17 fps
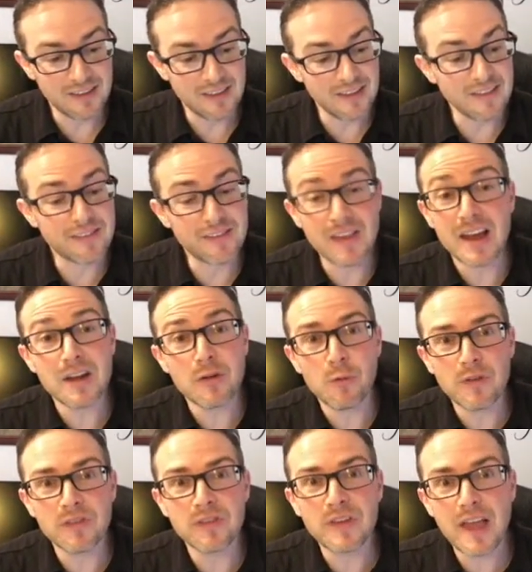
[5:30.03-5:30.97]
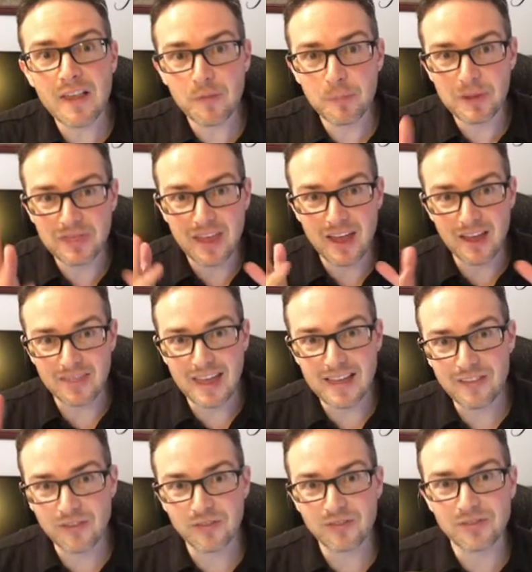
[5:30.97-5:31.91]
it's anyone's guess, but
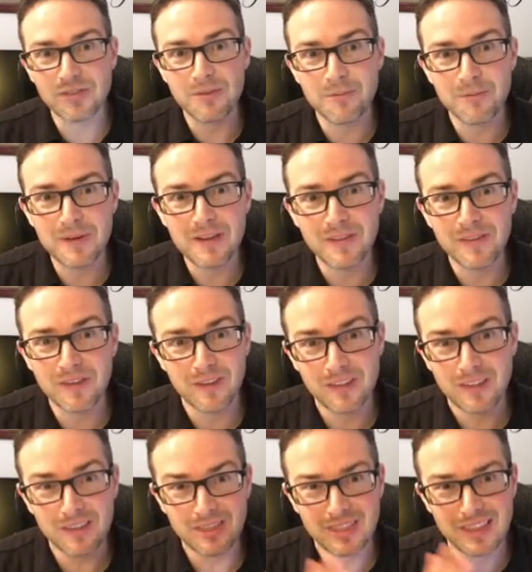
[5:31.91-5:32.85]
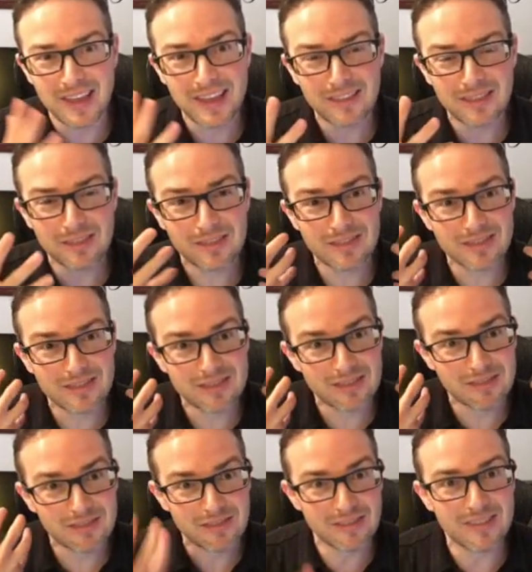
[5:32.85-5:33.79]
that's the reason.
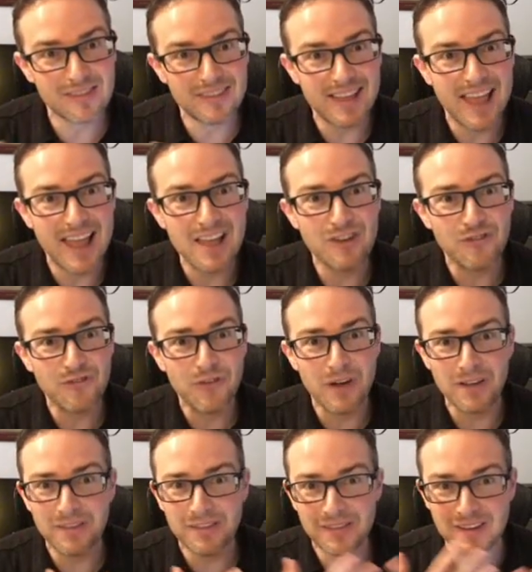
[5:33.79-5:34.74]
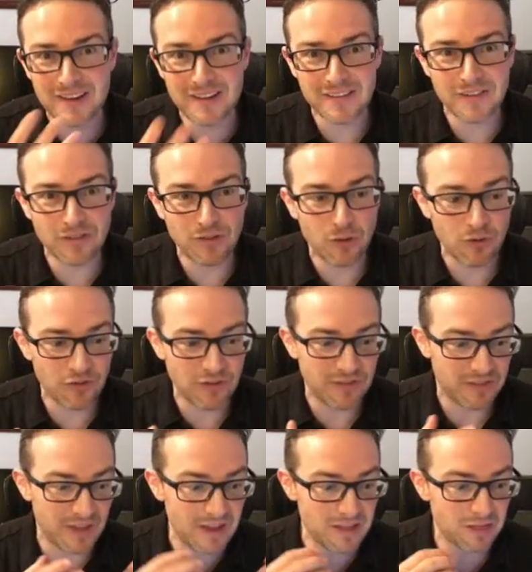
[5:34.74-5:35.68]
Hedge funds and
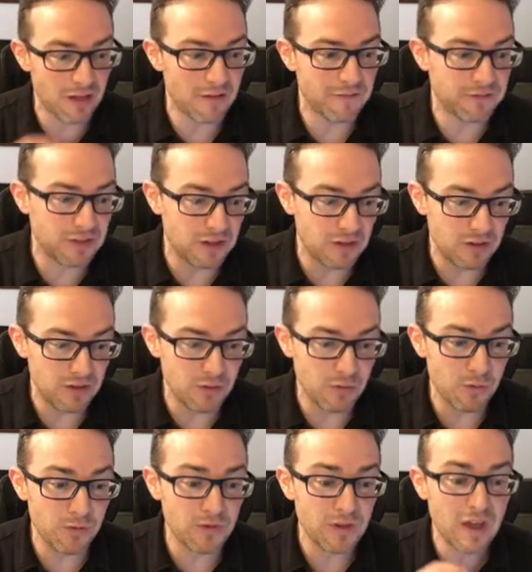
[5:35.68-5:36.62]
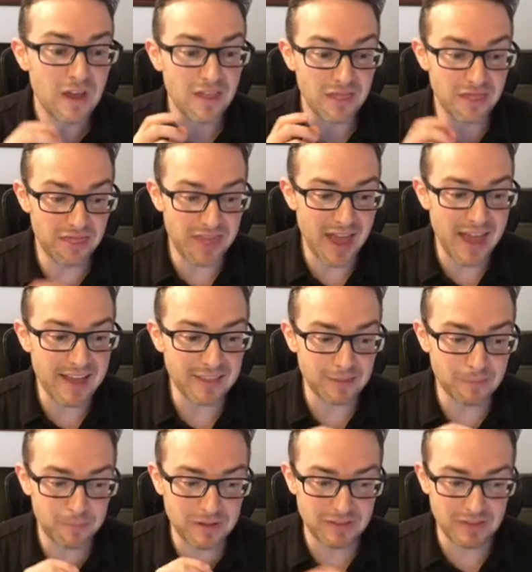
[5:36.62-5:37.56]
institutions, they love to use
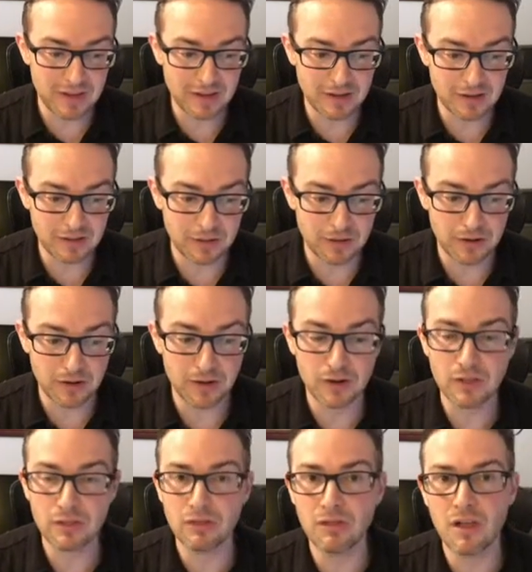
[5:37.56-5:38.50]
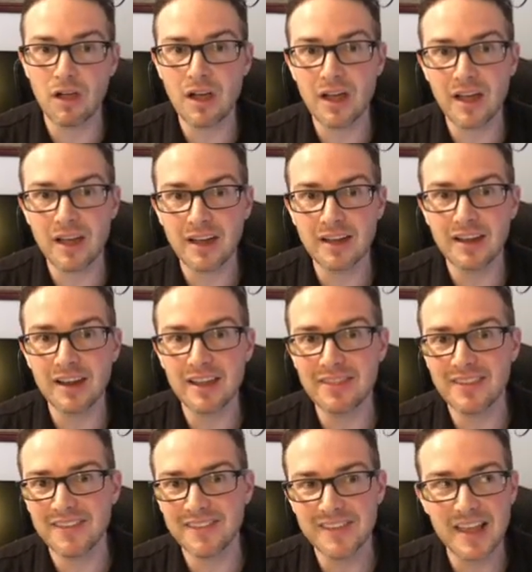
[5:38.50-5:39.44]
that particular line
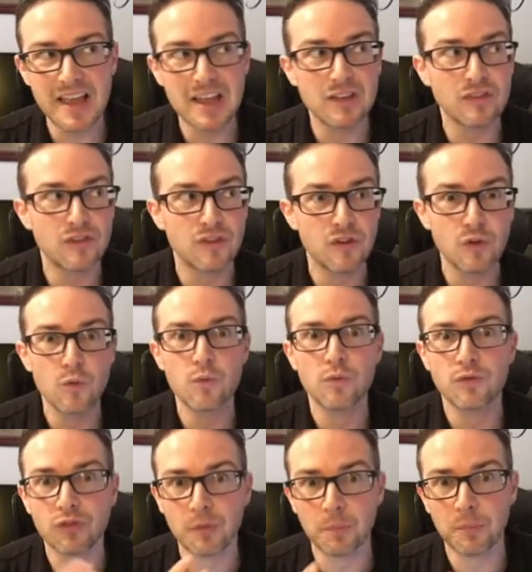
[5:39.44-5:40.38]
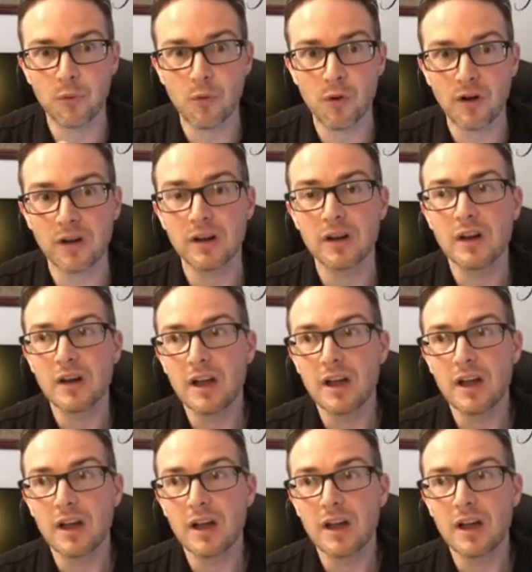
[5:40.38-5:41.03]
in the sand to support